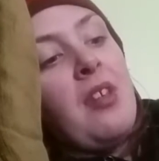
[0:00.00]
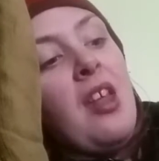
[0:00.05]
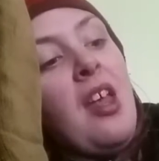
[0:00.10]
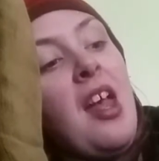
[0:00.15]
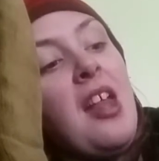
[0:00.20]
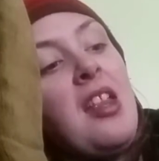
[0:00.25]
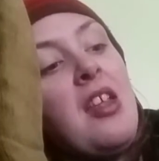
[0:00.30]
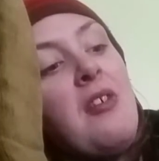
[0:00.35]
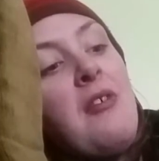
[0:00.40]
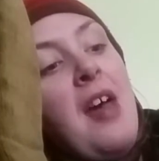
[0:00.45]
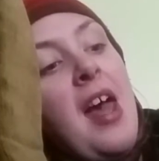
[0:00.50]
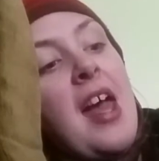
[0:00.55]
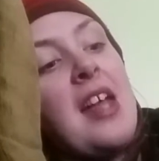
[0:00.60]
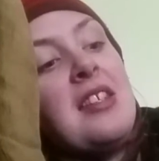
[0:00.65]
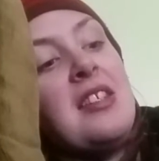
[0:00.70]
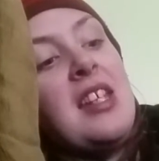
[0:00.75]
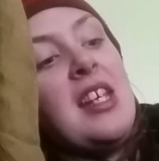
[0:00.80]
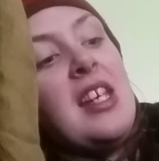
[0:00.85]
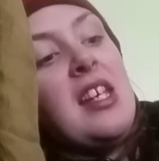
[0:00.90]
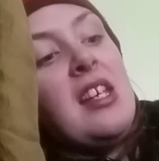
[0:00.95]
"Hello,
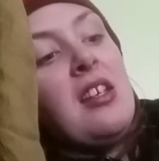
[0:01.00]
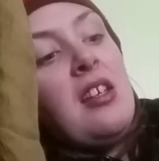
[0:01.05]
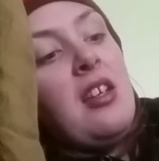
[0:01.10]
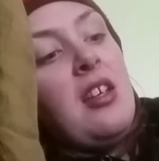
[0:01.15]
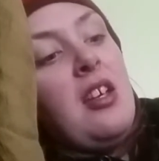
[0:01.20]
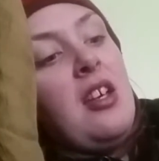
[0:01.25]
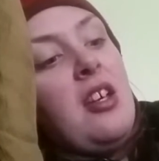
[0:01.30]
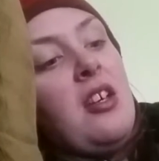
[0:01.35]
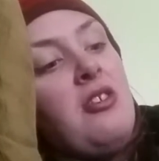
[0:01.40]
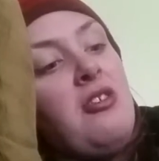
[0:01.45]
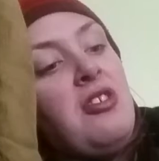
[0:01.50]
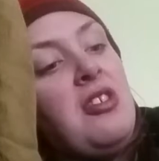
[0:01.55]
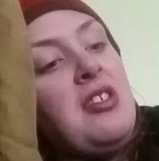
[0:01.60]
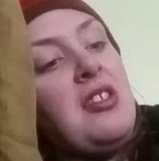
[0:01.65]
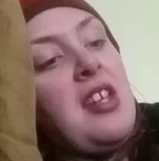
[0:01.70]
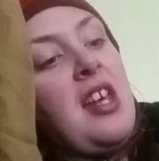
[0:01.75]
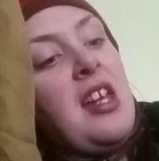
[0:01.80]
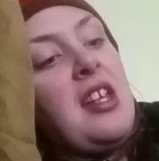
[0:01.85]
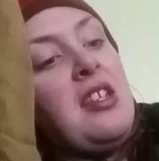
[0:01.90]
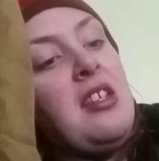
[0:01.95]
Auntie," she
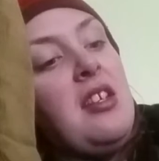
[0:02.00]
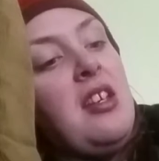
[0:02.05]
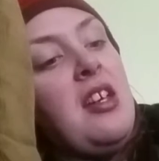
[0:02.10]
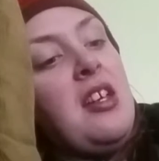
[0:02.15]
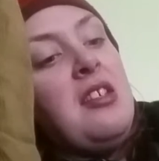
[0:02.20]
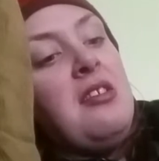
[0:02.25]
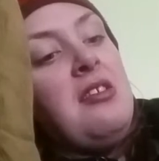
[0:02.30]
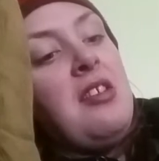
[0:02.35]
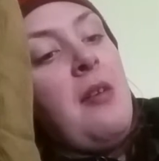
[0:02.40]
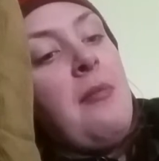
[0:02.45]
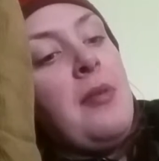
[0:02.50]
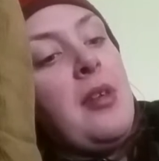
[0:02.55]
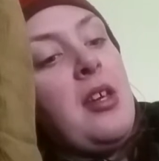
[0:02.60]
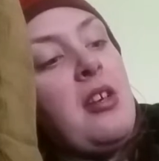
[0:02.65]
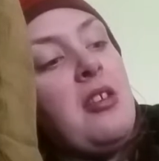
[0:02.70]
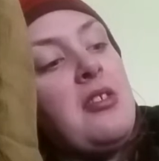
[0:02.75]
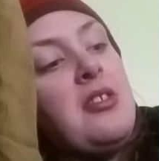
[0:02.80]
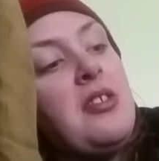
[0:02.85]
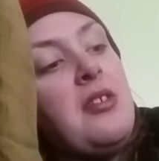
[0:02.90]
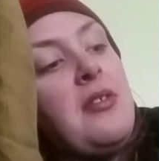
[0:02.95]
said, dumping
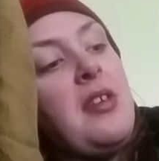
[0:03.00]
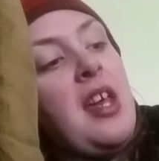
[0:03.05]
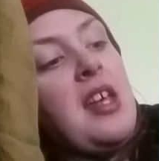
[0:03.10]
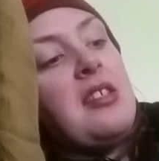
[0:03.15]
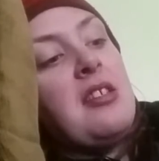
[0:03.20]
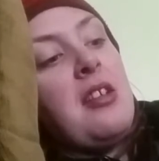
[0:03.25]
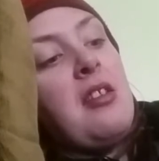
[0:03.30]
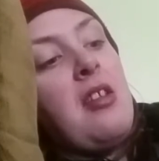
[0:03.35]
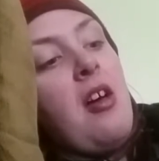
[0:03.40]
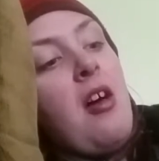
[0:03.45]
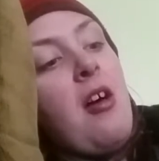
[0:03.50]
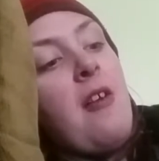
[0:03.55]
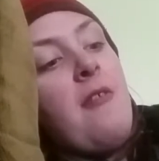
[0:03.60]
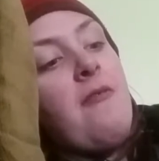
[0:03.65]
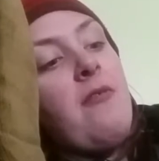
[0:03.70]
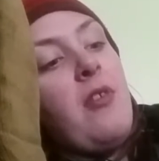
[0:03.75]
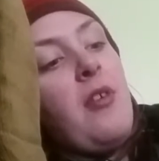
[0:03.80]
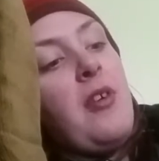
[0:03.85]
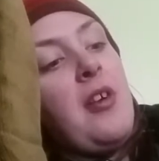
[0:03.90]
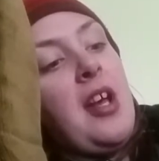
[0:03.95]
her suitcase on the hall
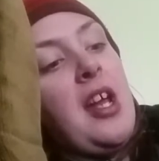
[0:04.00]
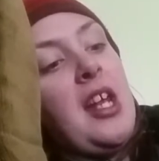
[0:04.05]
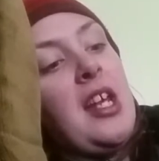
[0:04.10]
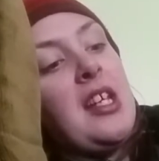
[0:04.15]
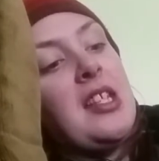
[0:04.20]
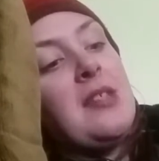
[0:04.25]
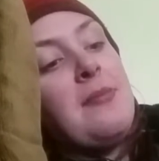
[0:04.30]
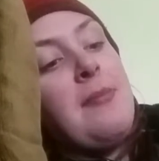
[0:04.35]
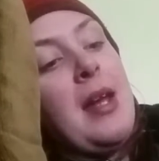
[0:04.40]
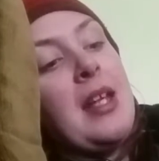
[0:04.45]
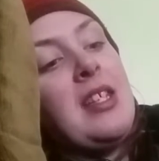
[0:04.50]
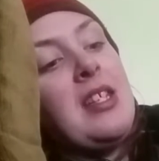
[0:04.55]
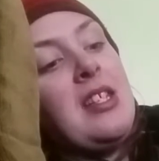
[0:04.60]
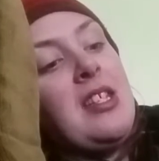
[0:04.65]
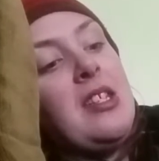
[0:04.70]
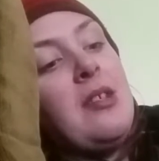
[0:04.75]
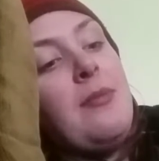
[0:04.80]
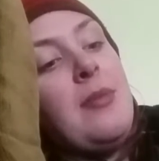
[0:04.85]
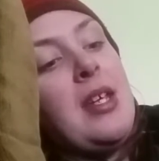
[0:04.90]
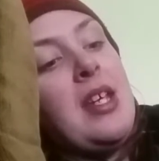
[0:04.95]
floor and
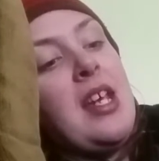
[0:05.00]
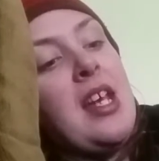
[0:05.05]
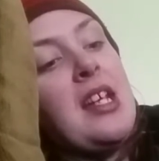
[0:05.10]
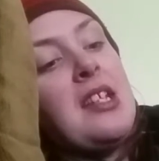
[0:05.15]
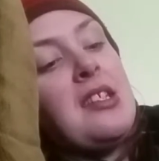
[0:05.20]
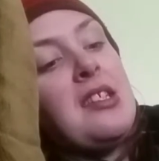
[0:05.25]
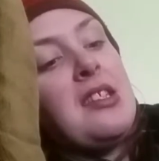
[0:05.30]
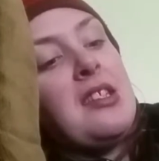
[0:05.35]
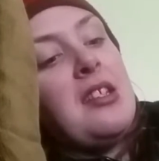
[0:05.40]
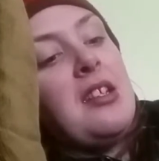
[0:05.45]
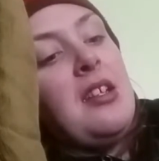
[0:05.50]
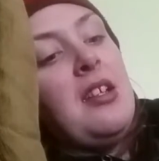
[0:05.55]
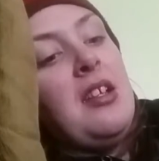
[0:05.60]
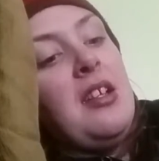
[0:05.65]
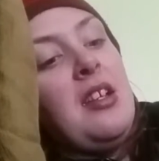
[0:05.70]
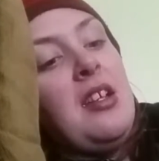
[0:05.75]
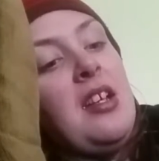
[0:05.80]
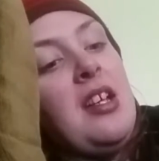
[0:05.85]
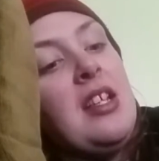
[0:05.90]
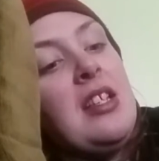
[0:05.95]
expecting to be kissed.
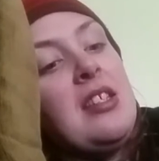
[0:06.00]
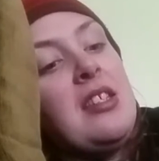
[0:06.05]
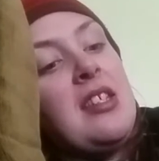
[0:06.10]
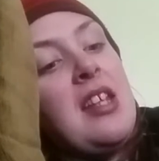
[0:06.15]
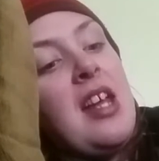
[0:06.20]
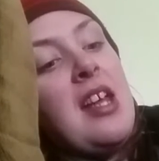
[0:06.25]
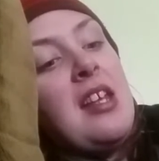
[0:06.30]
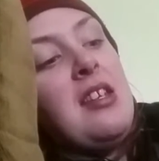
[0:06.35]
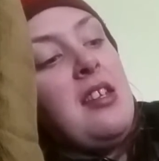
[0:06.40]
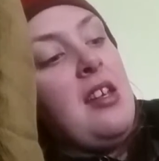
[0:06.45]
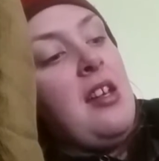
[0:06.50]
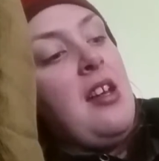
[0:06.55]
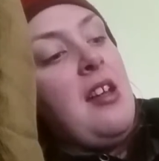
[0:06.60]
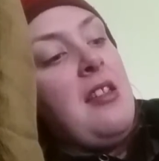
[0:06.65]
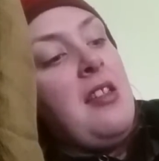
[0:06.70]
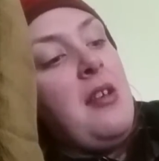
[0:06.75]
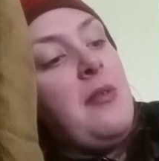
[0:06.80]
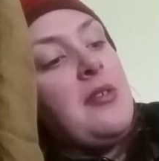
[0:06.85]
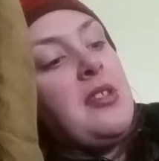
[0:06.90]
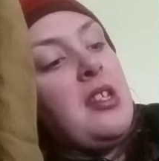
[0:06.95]
Instead,
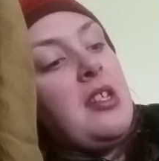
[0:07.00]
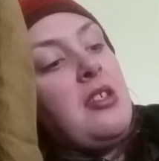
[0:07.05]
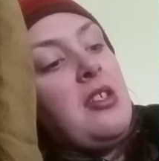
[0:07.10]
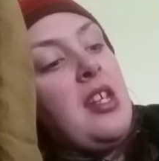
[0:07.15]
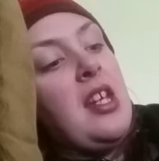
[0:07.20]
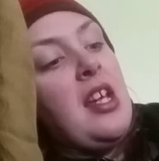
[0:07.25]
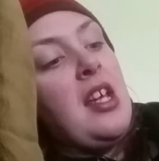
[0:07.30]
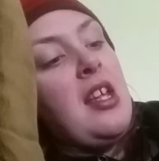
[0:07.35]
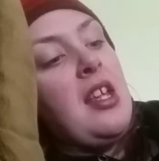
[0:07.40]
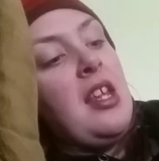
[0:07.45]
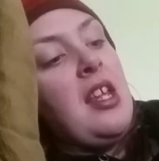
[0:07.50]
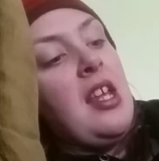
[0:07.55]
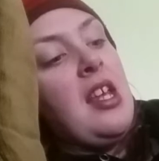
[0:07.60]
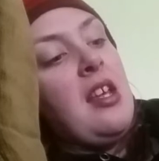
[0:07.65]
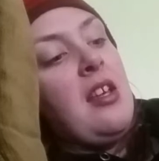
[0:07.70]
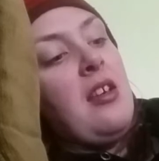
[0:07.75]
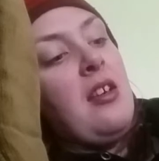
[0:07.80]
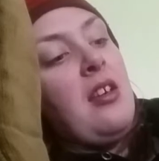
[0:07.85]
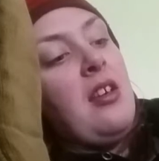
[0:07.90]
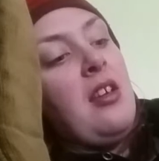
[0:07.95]
there was a
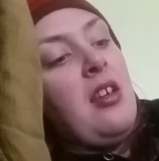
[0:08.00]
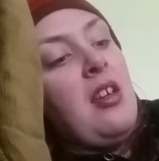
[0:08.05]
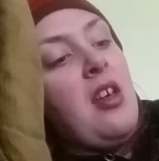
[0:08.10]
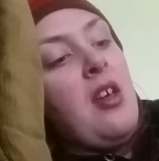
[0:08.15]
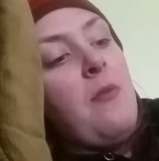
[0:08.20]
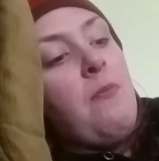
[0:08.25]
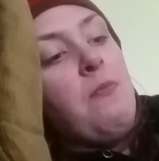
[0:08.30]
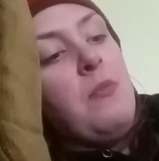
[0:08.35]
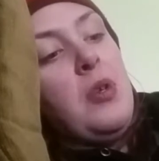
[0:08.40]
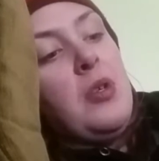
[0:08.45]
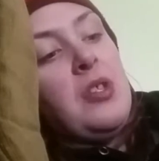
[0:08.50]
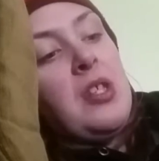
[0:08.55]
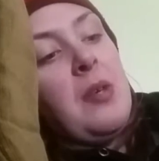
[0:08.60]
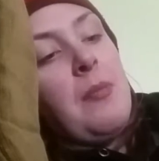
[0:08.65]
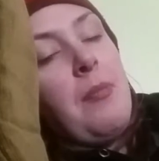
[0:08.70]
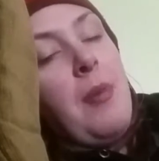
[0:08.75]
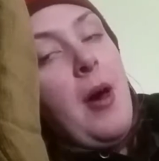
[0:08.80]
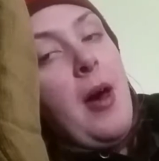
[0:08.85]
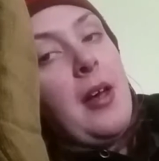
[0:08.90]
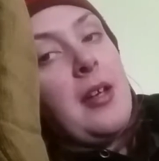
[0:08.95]
tinkling
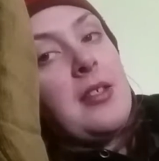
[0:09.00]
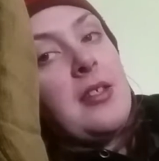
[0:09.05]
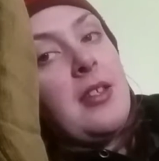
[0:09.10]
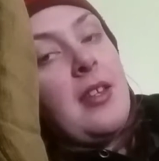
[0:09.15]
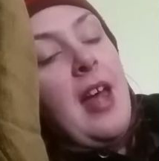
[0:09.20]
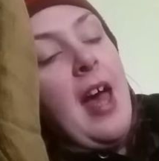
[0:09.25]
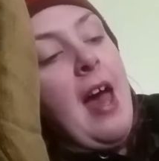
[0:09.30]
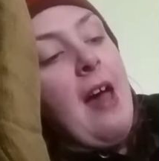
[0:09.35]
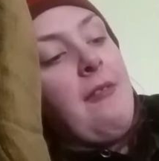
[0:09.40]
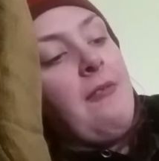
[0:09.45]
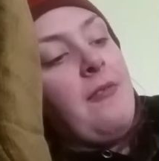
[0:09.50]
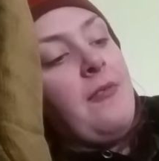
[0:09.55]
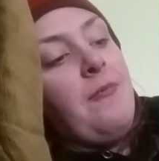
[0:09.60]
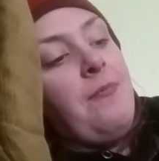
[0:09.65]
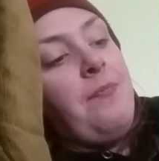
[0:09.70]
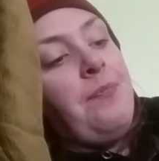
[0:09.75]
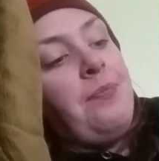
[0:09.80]
music box laugh.